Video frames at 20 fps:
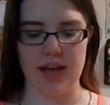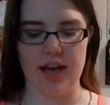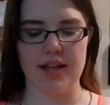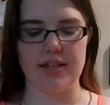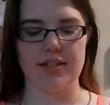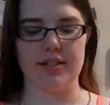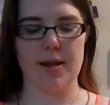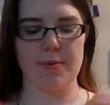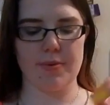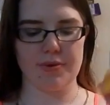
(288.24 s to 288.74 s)

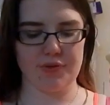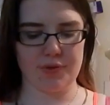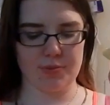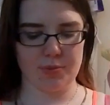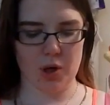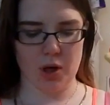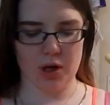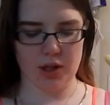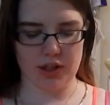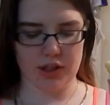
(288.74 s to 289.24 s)
some of them
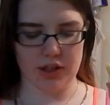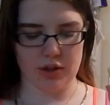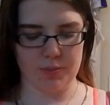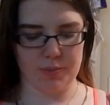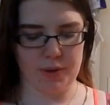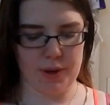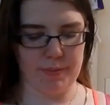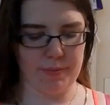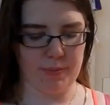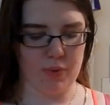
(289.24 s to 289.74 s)
got a little
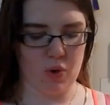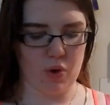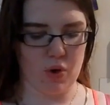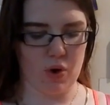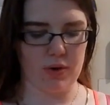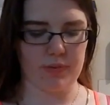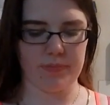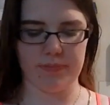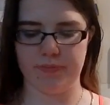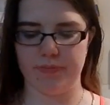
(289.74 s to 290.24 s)
bit more
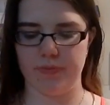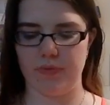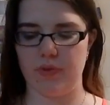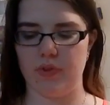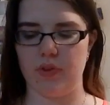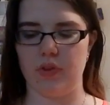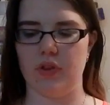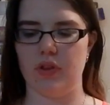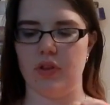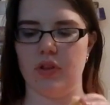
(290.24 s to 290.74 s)

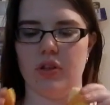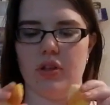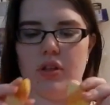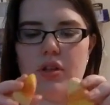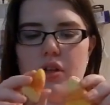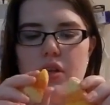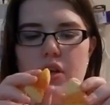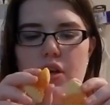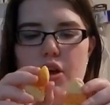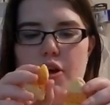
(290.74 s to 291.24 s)

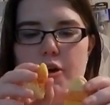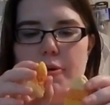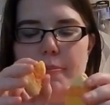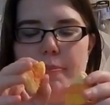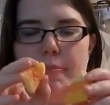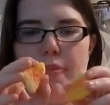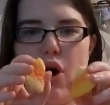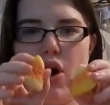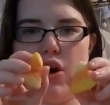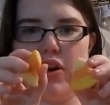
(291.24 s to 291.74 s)

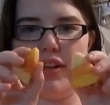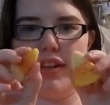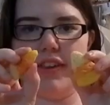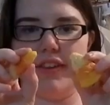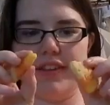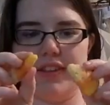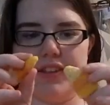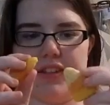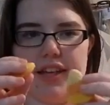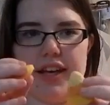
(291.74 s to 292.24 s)
long
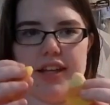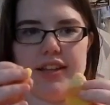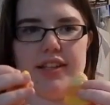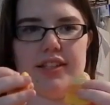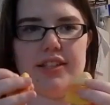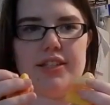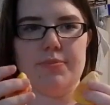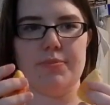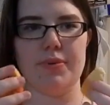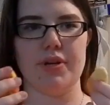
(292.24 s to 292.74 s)
than the
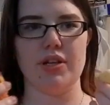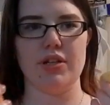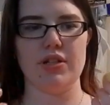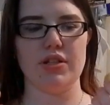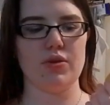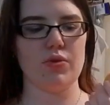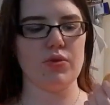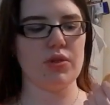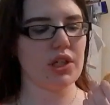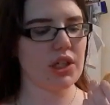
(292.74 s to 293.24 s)
others, but it's
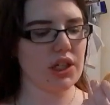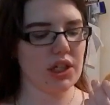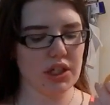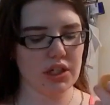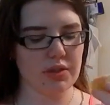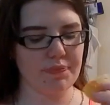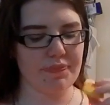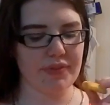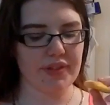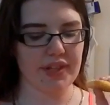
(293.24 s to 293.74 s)
all good.
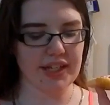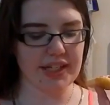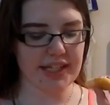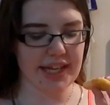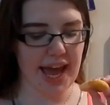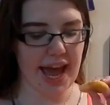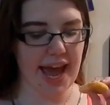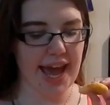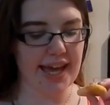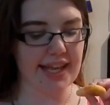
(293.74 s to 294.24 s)
And they
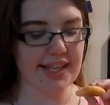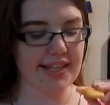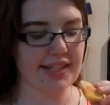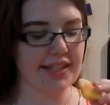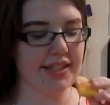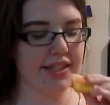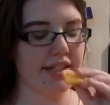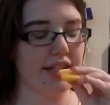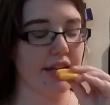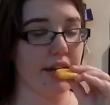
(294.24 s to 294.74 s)

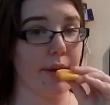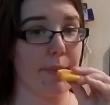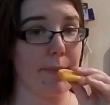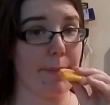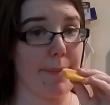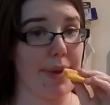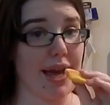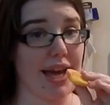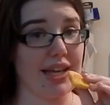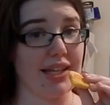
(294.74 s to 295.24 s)
taste
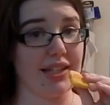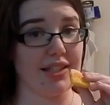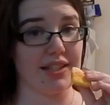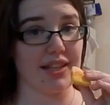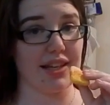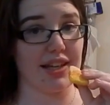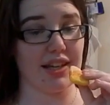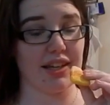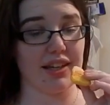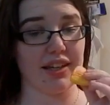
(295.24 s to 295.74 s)

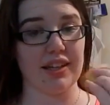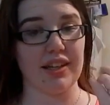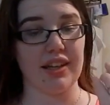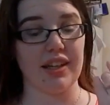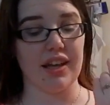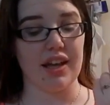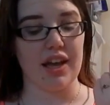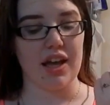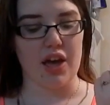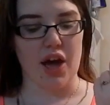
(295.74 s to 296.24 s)
amazing.
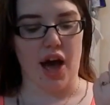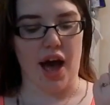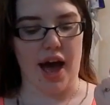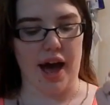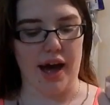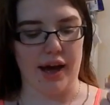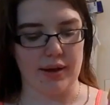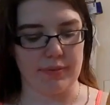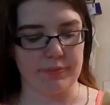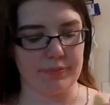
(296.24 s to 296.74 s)

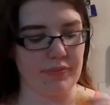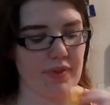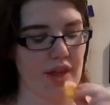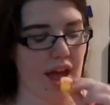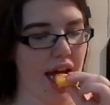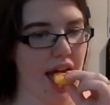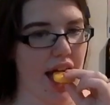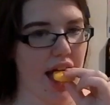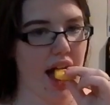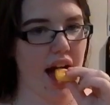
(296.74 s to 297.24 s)
I
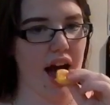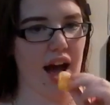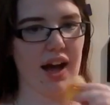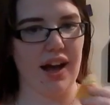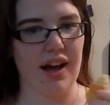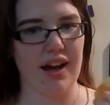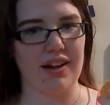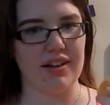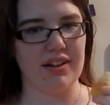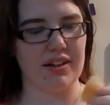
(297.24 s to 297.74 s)

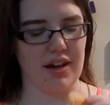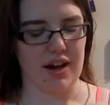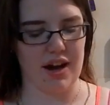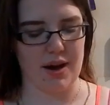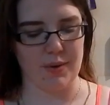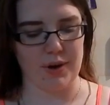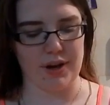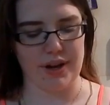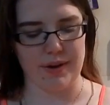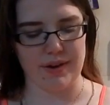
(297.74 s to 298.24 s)

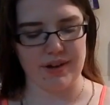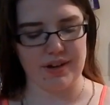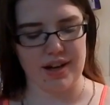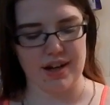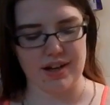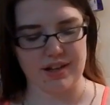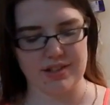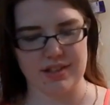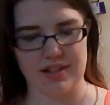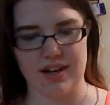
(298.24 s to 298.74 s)
won't even
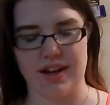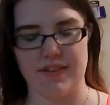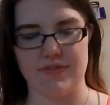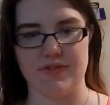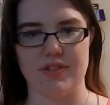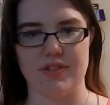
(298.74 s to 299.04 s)
announce that.